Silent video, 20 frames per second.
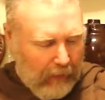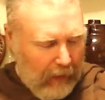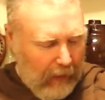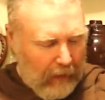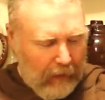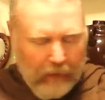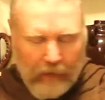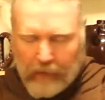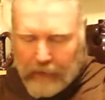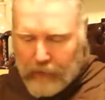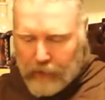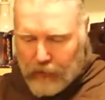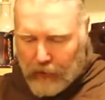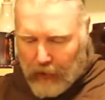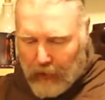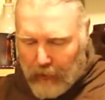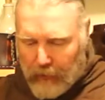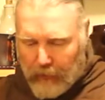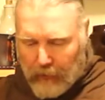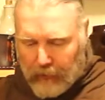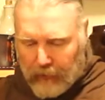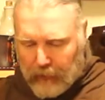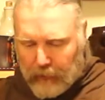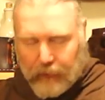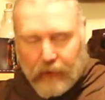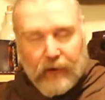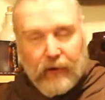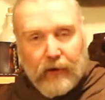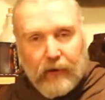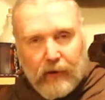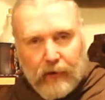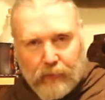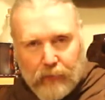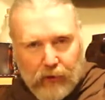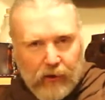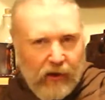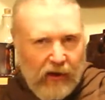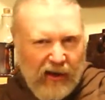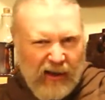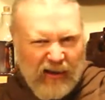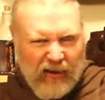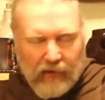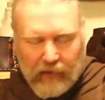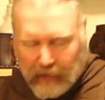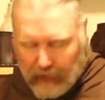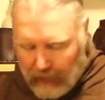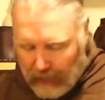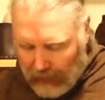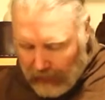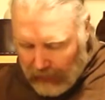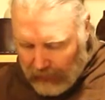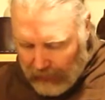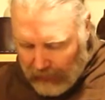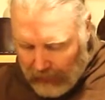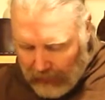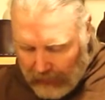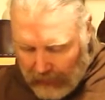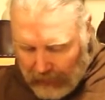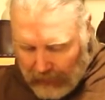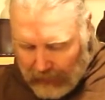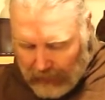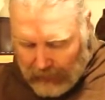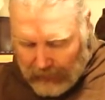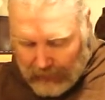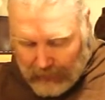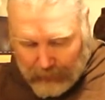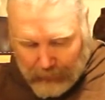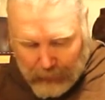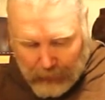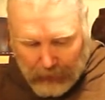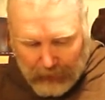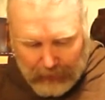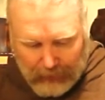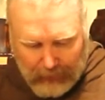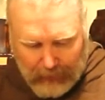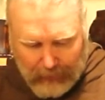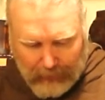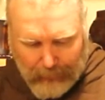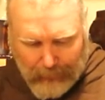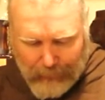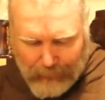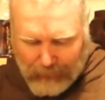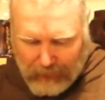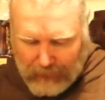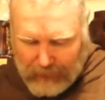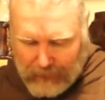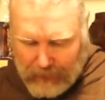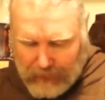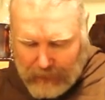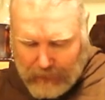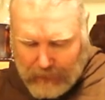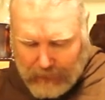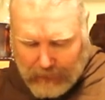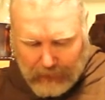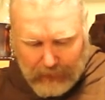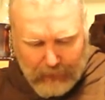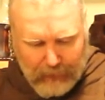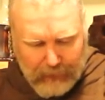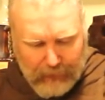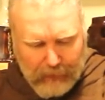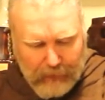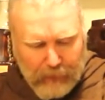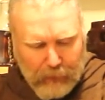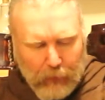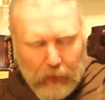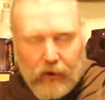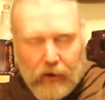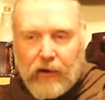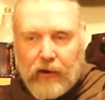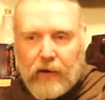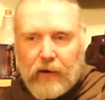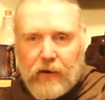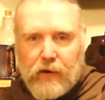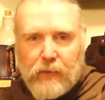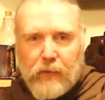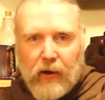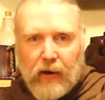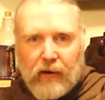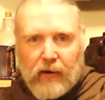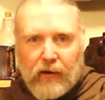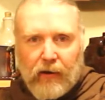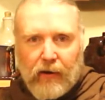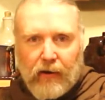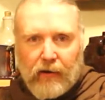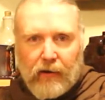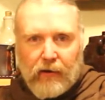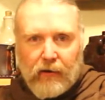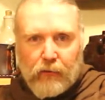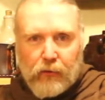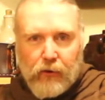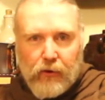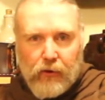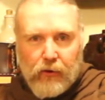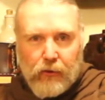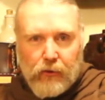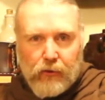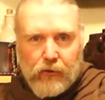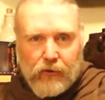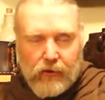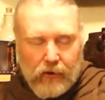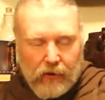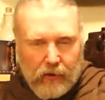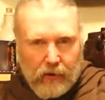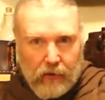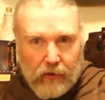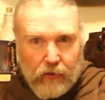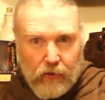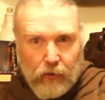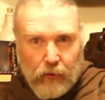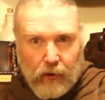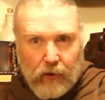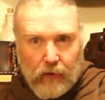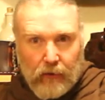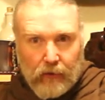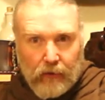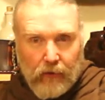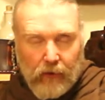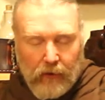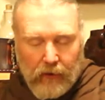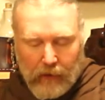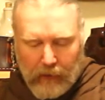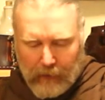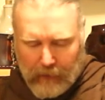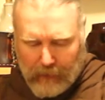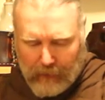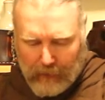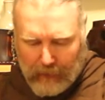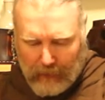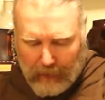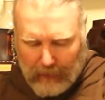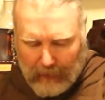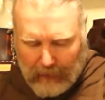I had another jar with a little bit in it, but I ate it. But yeah, this is what you can expect to get out of one of those 2-gallon crocks.